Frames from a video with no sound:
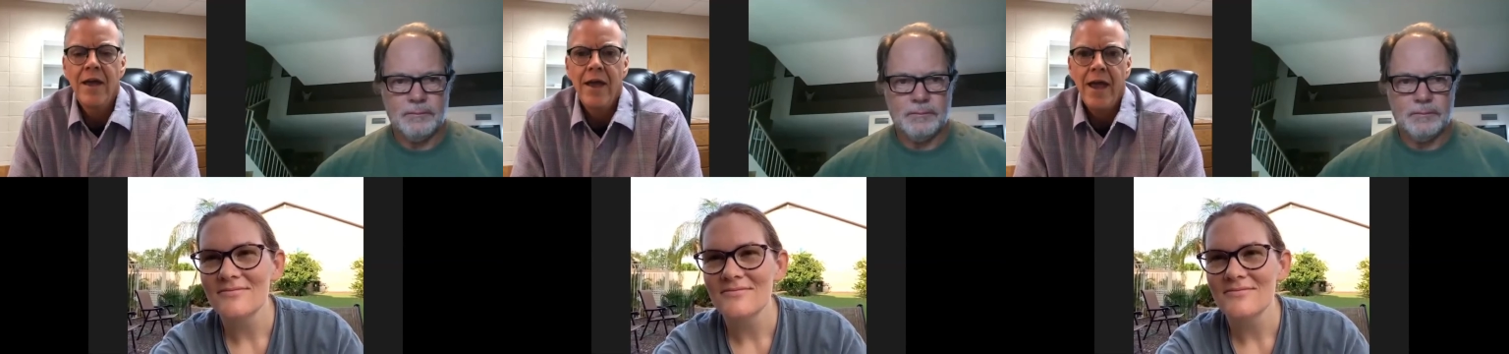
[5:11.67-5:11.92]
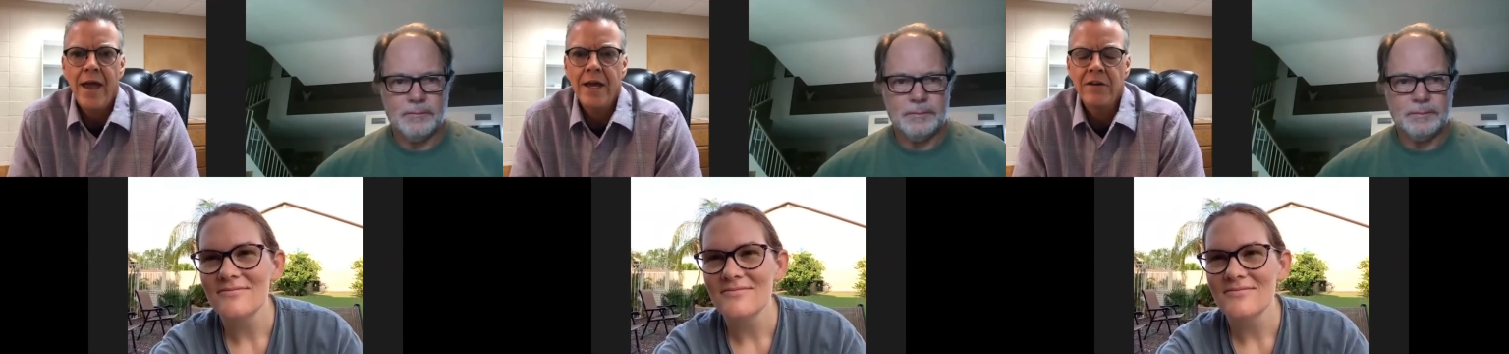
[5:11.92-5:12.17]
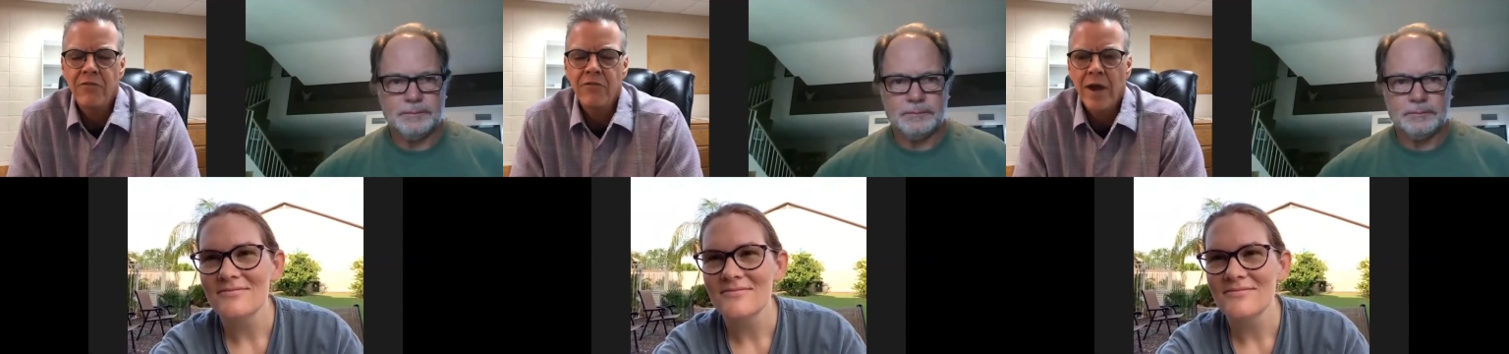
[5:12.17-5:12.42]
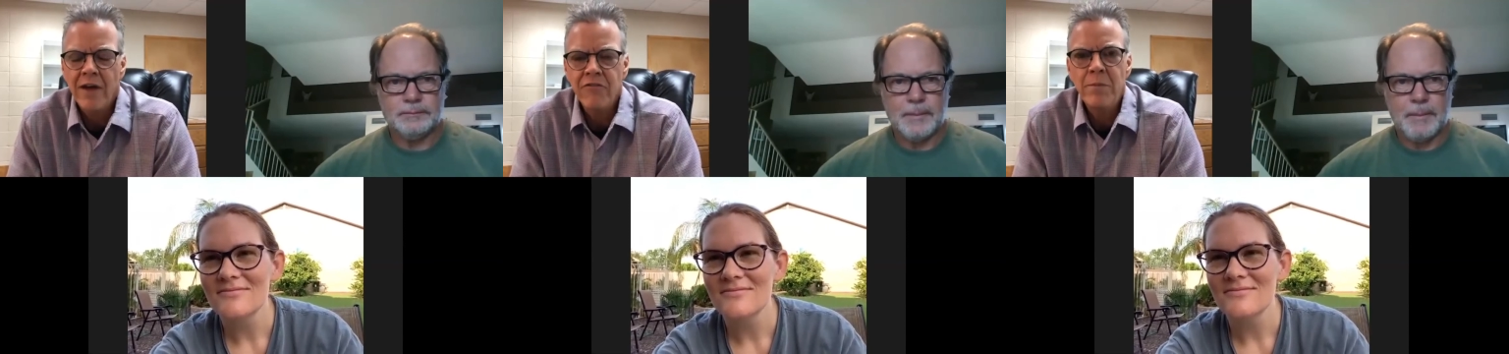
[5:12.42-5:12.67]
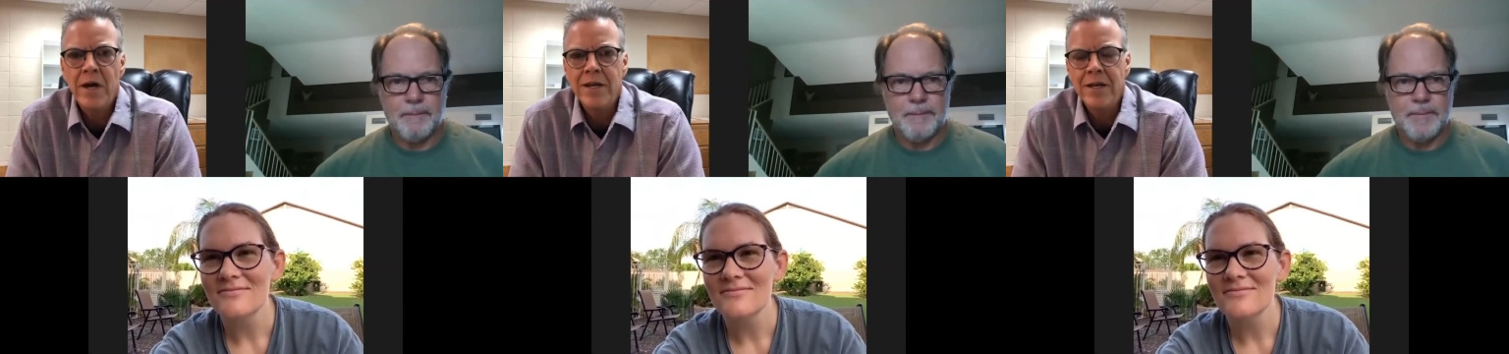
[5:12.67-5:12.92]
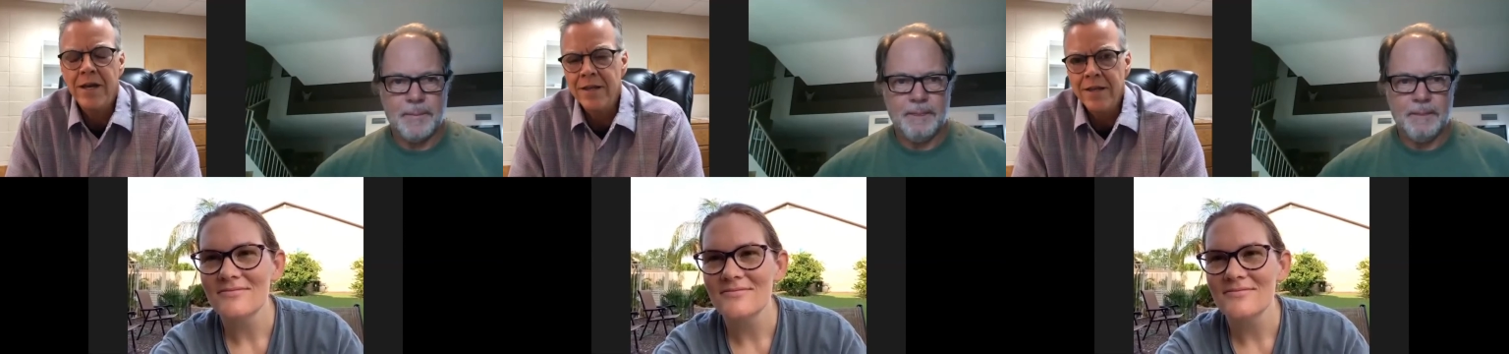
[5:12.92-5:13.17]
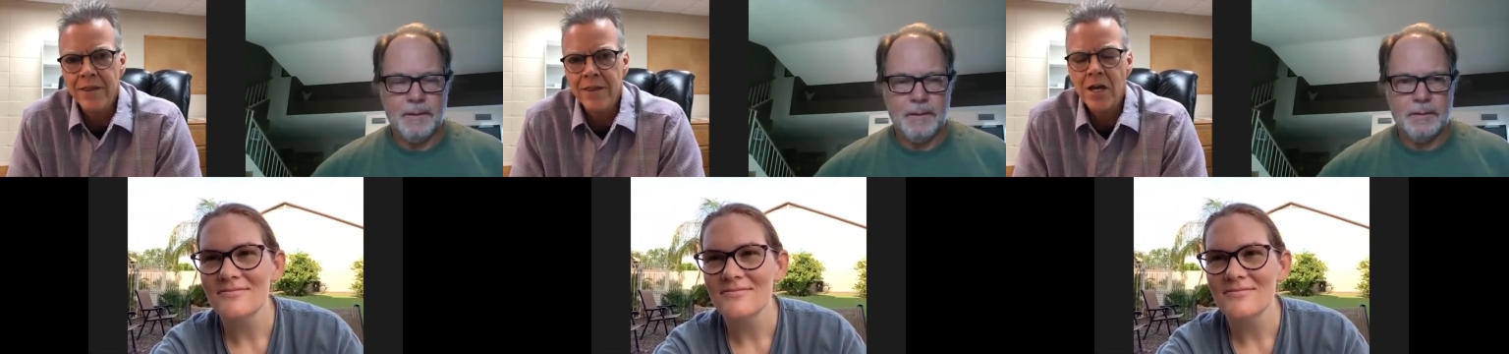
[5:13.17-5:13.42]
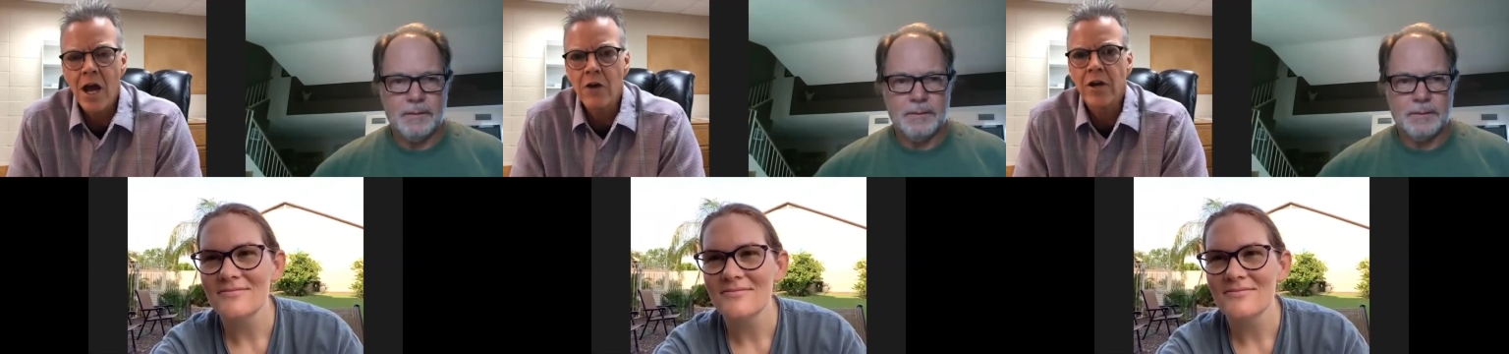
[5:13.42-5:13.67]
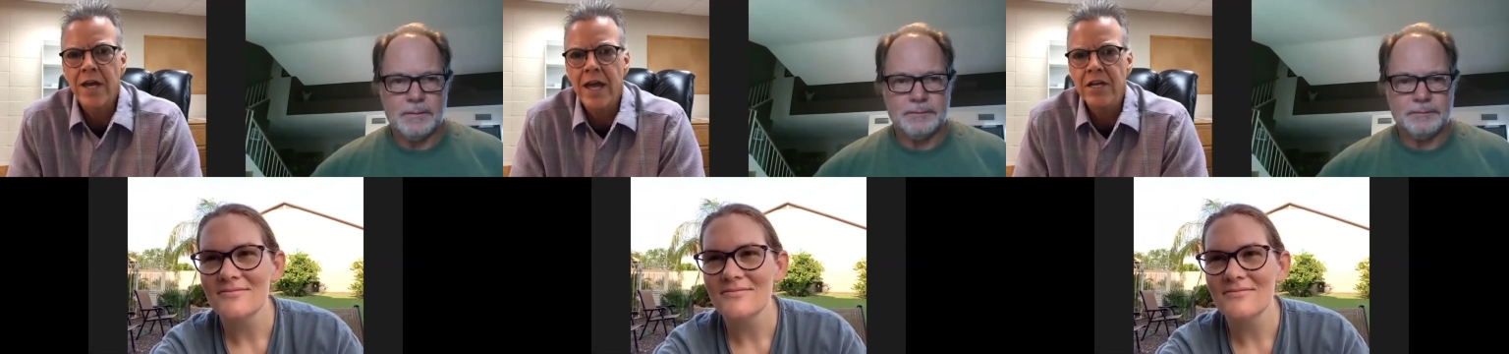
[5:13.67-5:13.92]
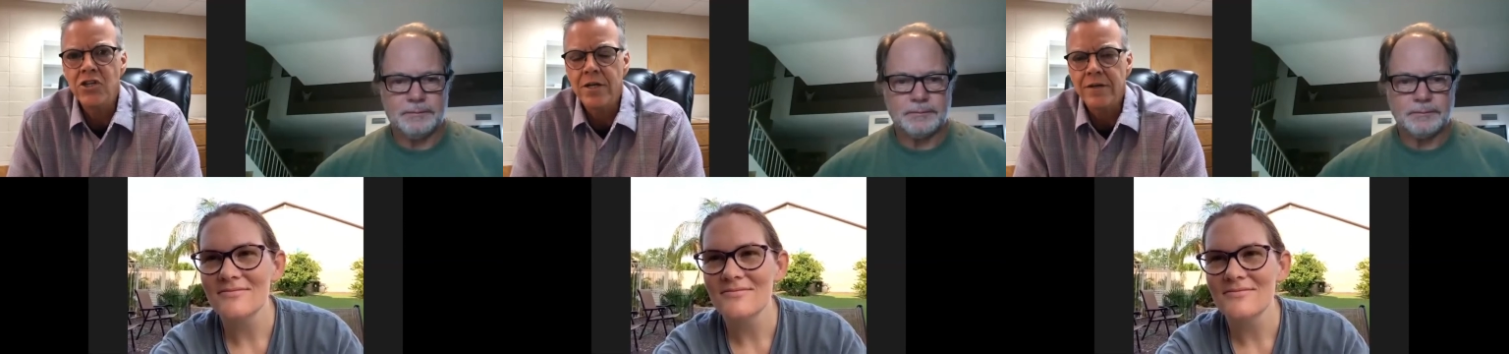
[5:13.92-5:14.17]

Speaker 1: and for everybody in, in the congregation.